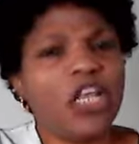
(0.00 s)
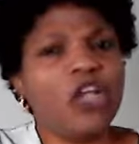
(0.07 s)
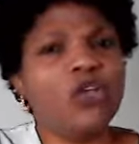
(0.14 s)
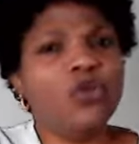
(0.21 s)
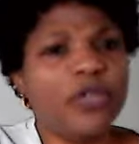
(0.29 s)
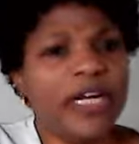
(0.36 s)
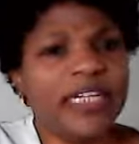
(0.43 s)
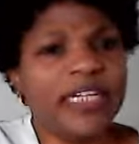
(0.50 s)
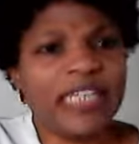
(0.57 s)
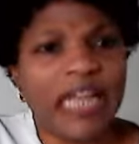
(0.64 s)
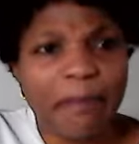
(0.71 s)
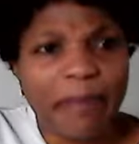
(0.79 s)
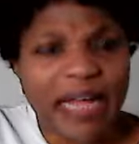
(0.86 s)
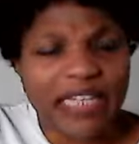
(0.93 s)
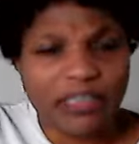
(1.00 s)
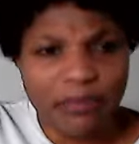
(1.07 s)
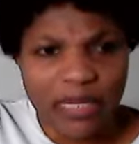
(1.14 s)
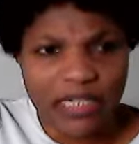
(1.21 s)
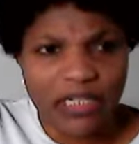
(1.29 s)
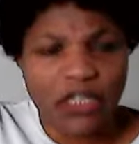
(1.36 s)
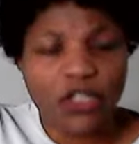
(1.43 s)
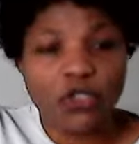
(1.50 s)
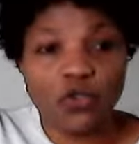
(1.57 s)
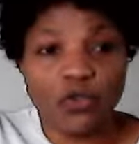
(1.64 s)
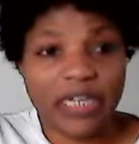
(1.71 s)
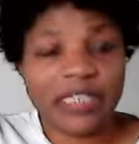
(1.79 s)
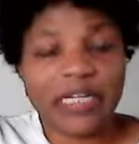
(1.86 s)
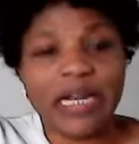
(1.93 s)
you rent an apartment. You
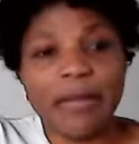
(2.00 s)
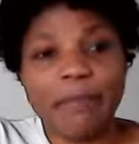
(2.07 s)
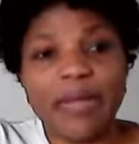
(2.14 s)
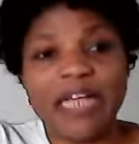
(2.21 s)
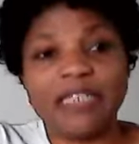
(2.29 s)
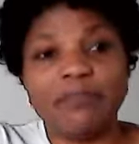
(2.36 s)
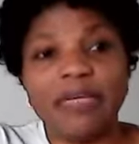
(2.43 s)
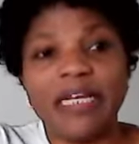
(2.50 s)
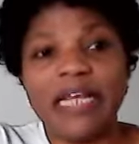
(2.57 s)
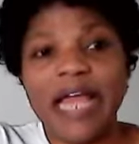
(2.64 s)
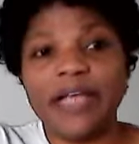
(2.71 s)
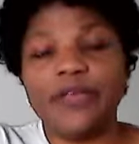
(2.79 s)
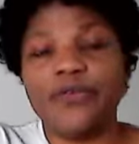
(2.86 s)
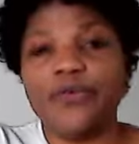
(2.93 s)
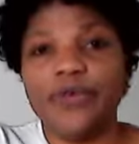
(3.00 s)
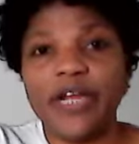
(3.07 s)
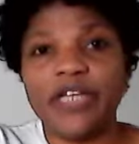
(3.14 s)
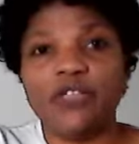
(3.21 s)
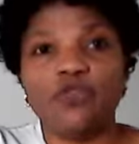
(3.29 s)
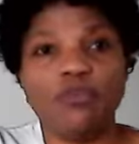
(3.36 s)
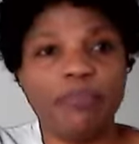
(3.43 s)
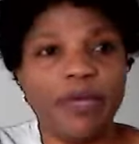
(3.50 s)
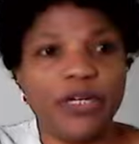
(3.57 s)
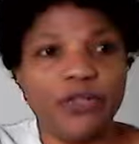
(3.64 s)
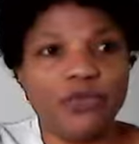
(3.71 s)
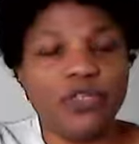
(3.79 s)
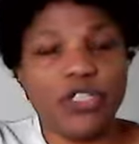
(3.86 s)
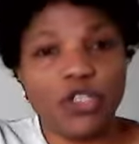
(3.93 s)
rent an apartment like you rent two
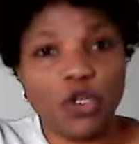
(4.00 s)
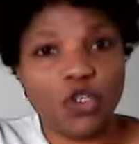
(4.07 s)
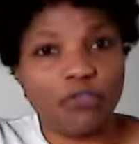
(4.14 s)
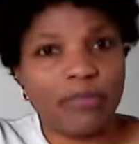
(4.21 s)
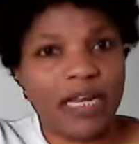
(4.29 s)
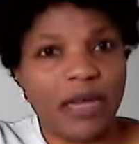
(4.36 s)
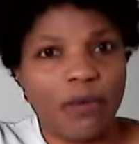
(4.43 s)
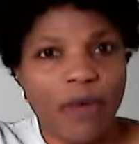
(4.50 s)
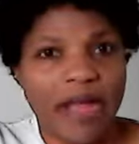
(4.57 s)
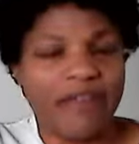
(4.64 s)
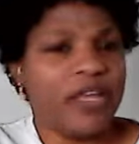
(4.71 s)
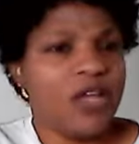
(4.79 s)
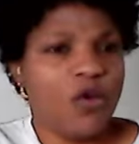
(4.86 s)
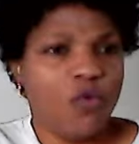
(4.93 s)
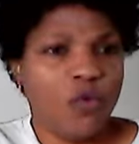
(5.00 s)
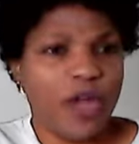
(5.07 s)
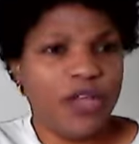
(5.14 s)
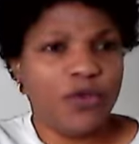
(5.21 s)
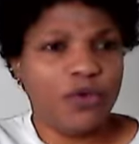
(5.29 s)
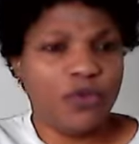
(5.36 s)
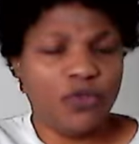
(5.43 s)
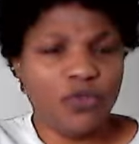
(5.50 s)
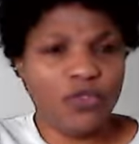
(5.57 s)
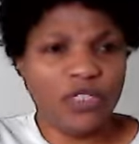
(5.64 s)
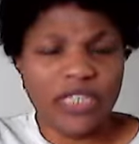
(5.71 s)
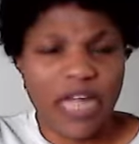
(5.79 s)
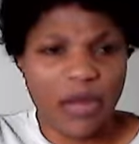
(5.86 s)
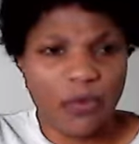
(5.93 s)
bedroom, it's husband and wife. When you do
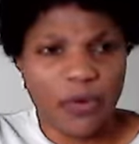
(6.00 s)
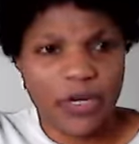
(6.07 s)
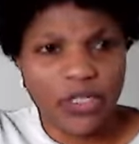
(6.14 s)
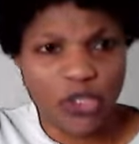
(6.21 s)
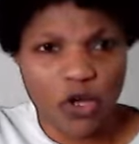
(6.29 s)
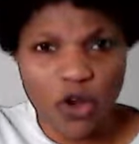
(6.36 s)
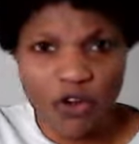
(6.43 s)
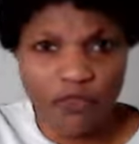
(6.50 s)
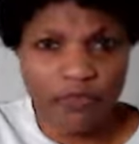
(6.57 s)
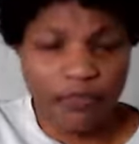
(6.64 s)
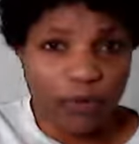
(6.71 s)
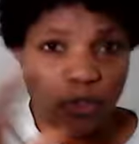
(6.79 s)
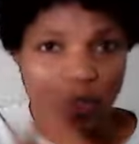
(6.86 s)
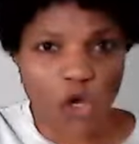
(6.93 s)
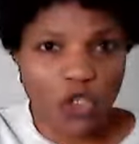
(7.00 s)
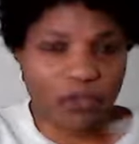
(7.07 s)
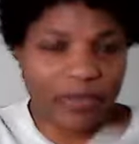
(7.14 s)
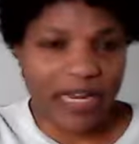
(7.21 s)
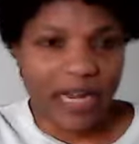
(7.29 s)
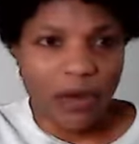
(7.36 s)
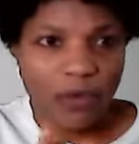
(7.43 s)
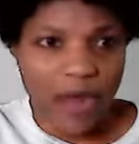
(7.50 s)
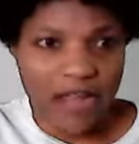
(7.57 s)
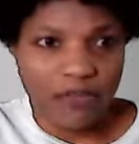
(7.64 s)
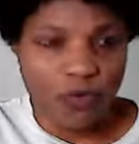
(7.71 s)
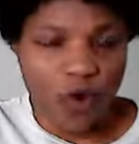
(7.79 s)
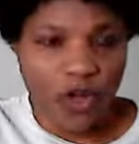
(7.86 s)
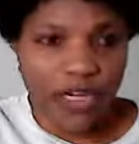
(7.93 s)
the calculation of both husband and wife
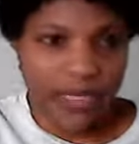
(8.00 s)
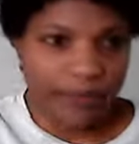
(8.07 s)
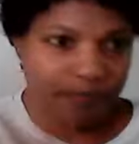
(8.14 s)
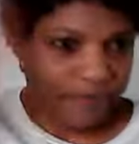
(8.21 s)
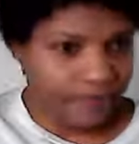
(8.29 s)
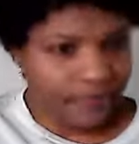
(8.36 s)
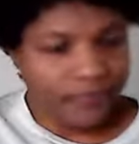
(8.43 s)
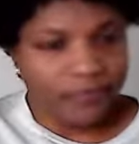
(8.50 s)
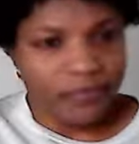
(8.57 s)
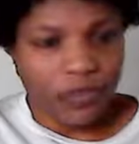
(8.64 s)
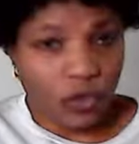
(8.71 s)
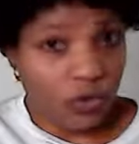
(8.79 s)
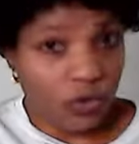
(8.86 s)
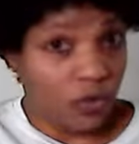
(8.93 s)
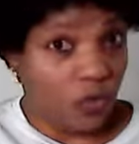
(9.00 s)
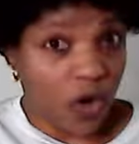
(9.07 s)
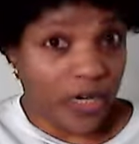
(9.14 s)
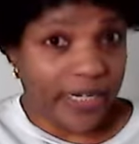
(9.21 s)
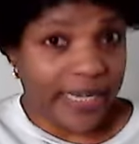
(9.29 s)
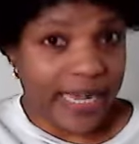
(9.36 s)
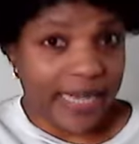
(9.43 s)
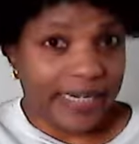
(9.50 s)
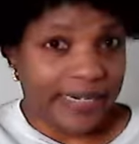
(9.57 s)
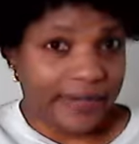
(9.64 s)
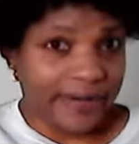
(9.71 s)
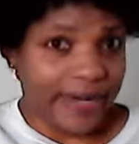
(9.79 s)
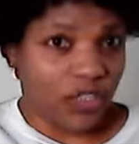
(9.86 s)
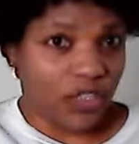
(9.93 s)
working and they
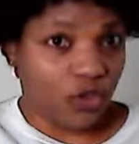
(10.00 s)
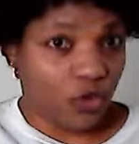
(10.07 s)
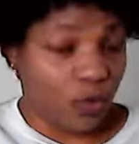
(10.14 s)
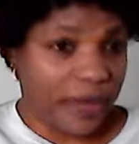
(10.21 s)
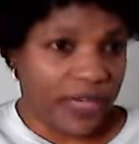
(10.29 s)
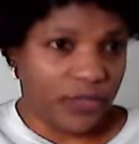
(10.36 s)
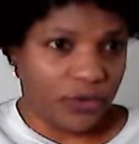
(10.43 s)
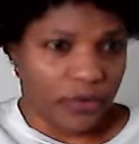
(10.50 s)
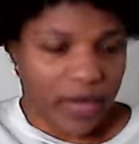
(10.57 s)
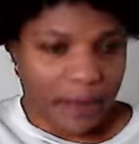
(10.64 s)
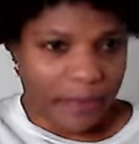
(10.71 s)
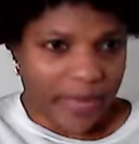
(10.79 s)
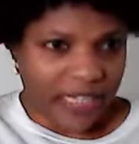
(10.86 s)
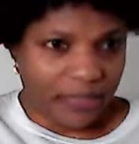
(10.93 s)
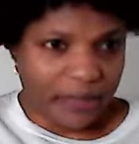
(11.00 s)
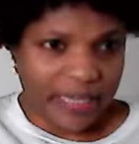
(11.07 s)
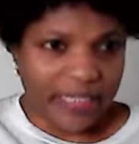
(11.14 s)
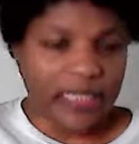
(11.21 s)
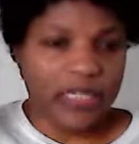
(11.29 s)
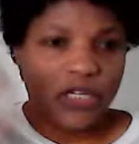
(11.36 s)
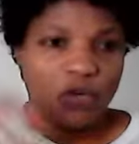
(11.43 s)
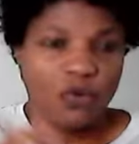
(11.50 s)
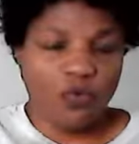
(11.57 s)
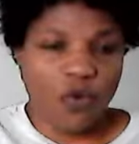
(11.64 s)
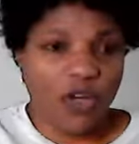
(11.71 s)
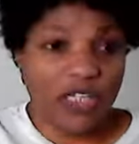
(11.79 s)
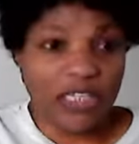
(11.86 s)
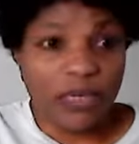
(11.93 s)
rent two bedroom apartment,
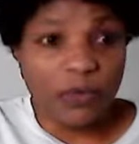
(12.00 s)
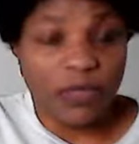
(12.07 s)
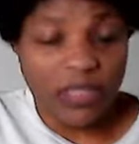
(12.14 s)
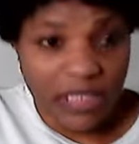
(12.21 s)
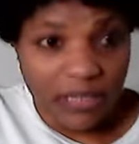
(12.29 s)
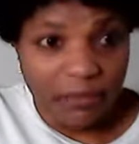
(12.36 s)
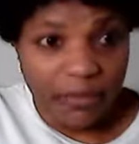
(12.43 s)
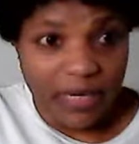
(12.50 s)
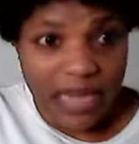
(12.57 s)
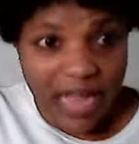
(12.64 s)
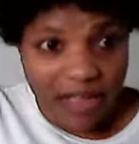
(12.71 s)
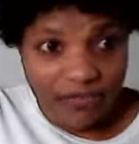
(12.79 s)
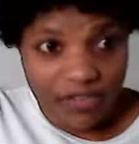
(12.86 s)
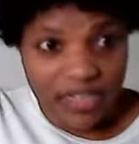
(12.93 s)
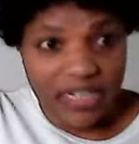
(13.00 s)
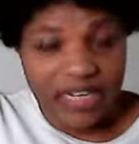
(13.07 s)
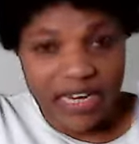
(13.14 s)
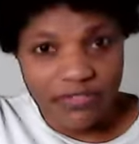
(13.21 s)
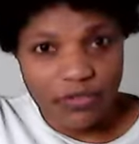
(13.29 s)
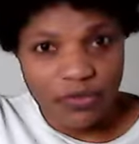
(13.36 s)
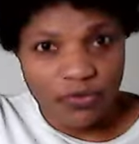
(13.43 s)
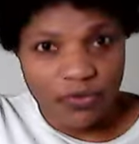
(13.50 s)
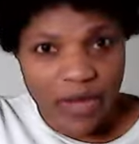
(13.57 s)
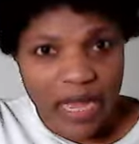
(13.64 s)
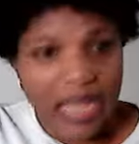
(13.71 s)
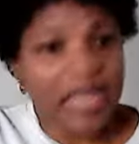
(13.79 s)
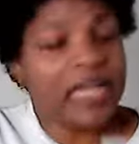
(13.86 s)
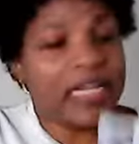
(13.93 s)
what they will still be having
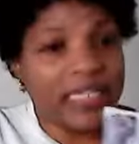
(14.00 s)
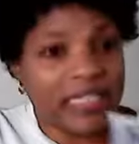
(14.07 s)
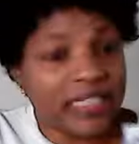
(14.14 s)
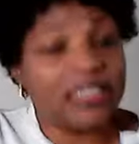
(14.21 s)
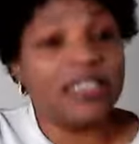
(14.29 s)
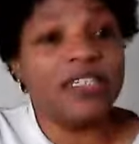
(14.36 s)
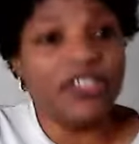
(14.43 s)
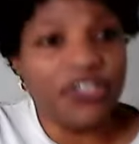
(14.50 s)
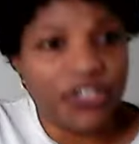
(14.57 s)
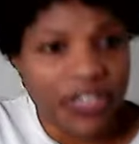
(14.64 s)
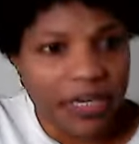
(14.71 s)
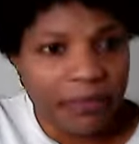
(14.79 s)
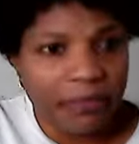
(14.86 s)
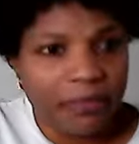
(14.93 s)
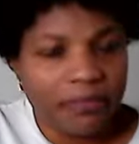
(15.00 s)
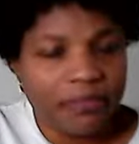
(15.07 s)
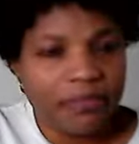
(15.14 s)
leftover is still the same.